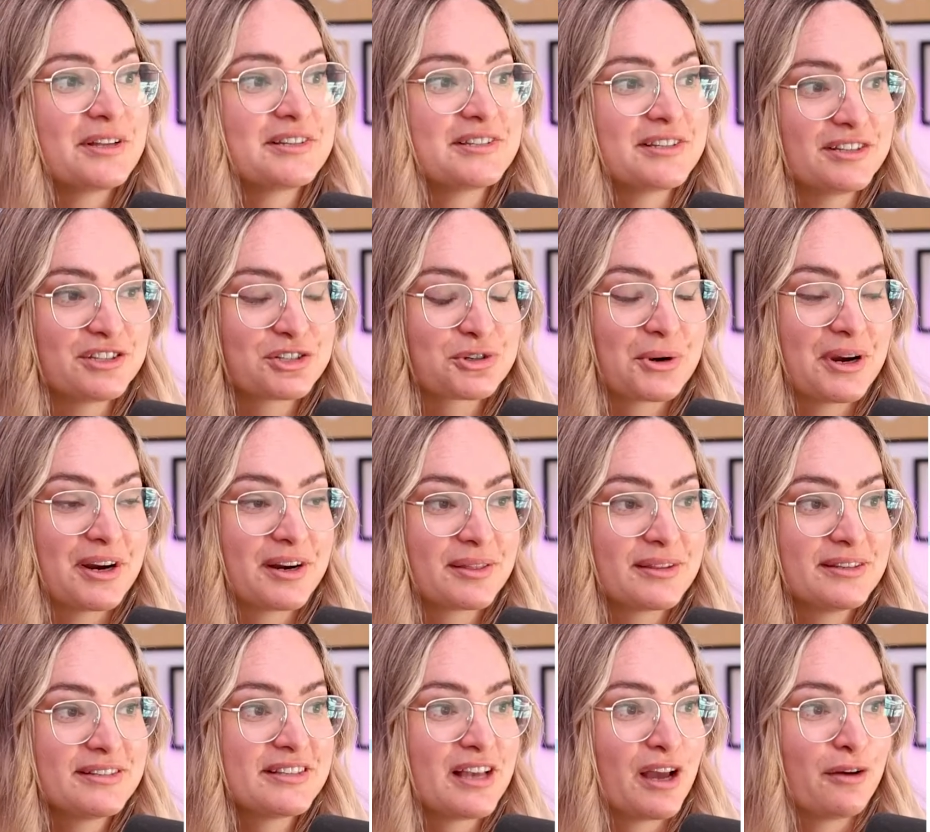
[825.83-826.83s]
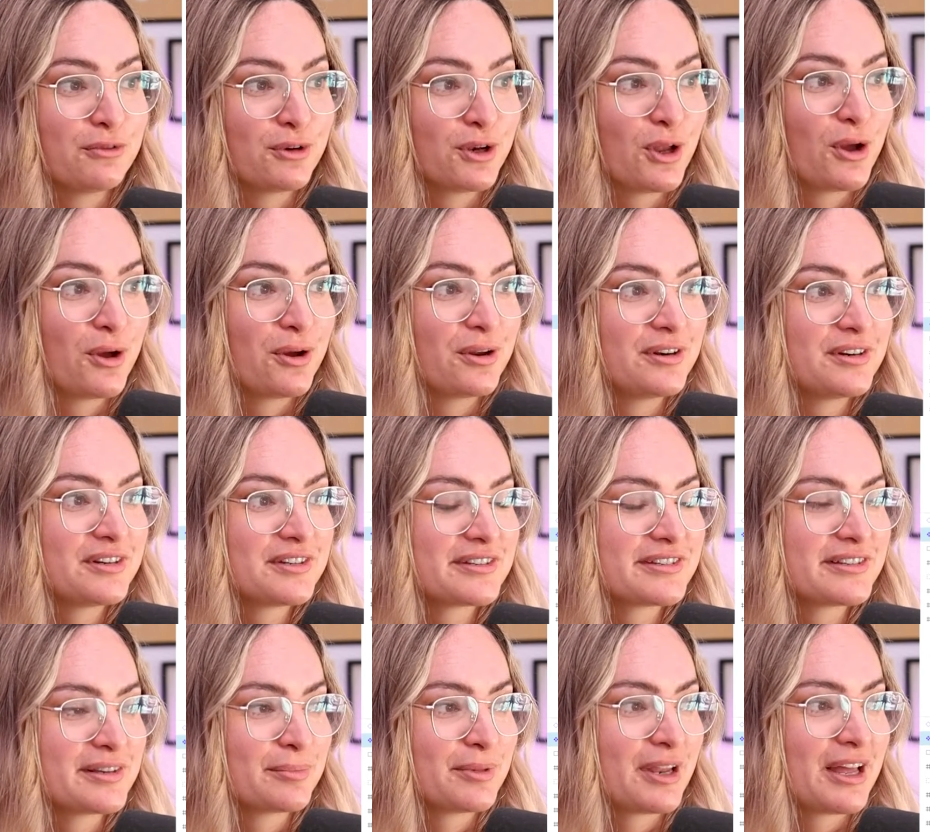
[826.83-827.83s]
But since creating this, I've learned
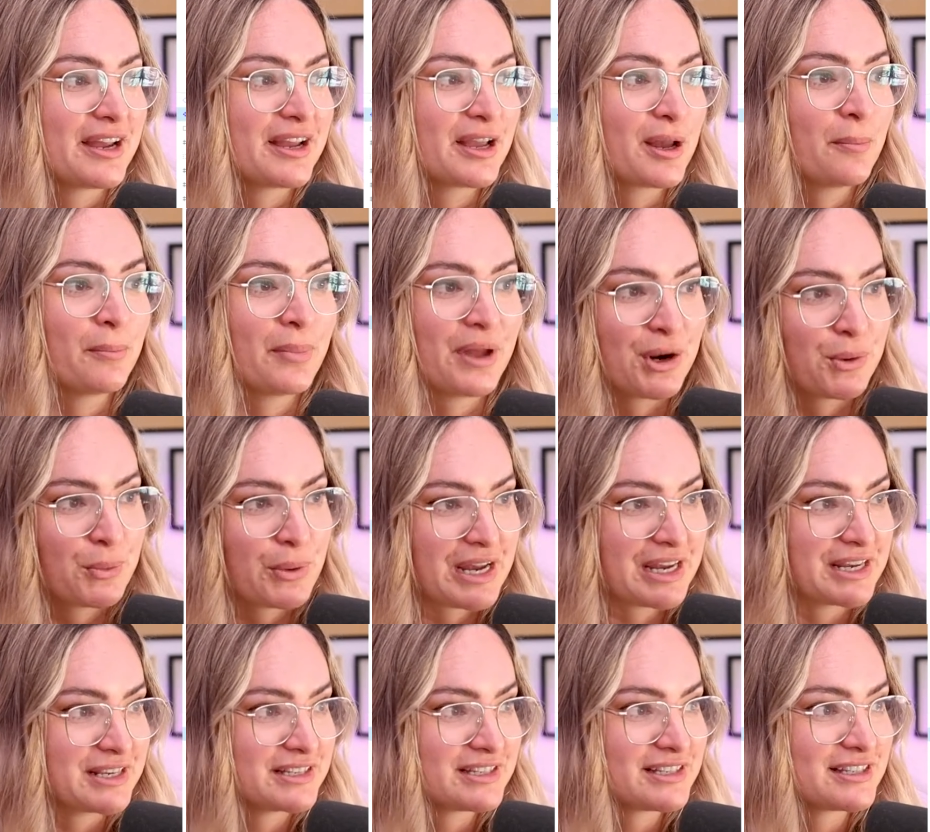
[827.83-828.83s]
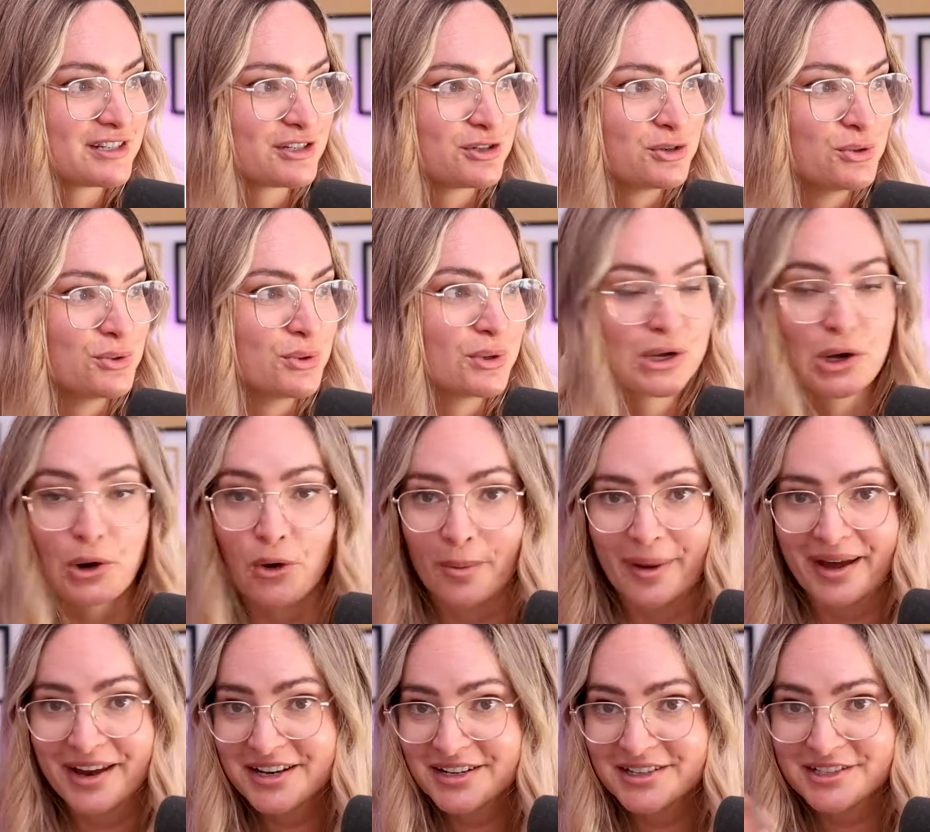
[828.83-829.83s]
some like better ways to go
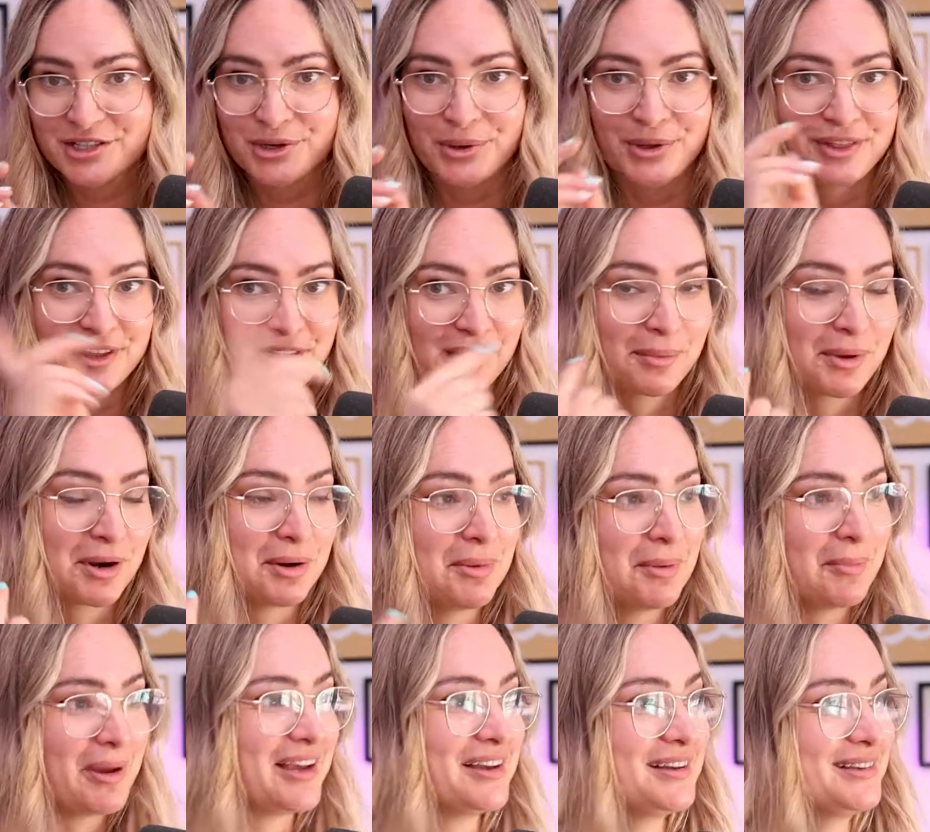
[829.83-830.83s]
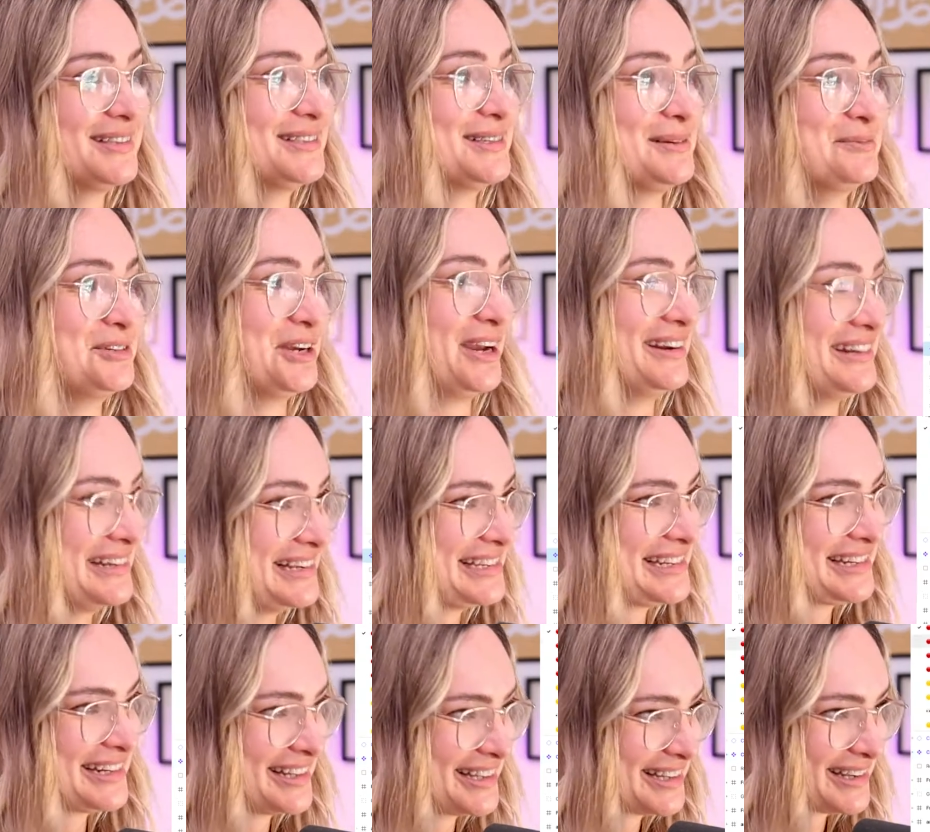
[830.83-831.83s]
about it. So I think I'm going to be making some
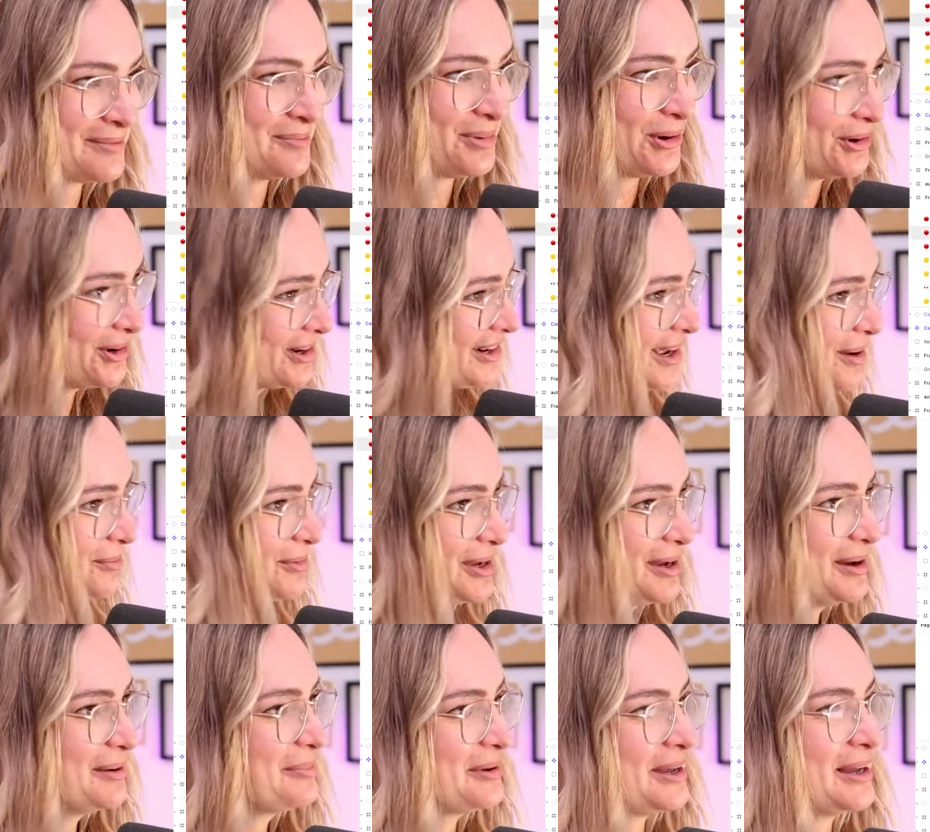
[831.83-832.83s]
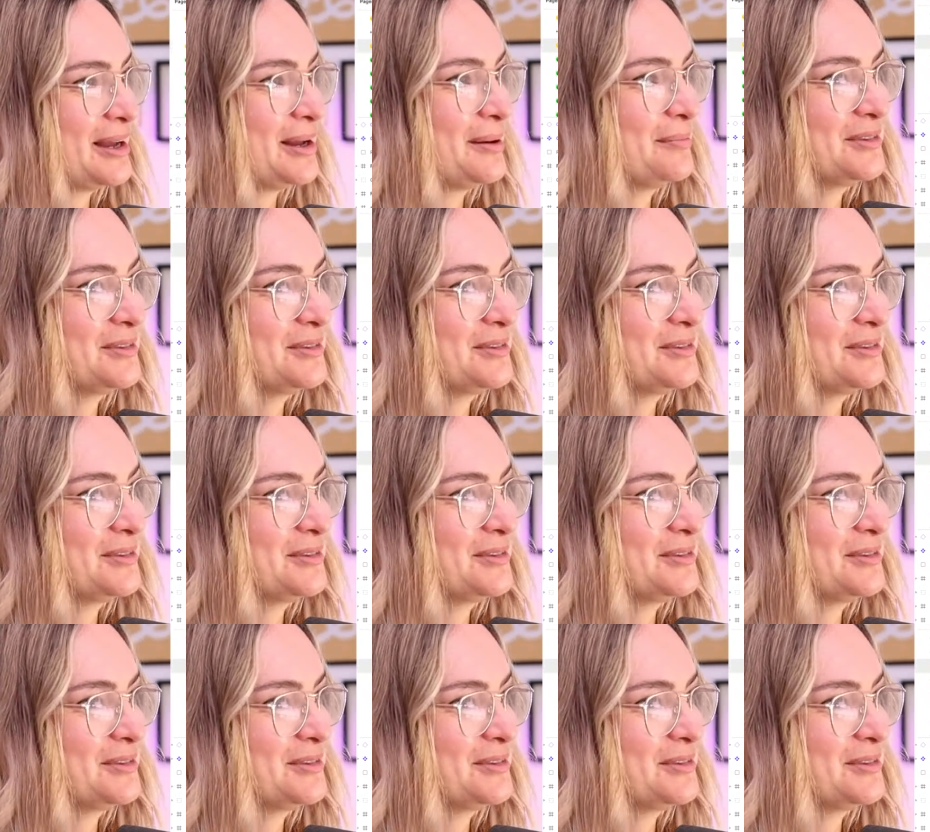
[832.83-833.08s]
changes to this component coming up.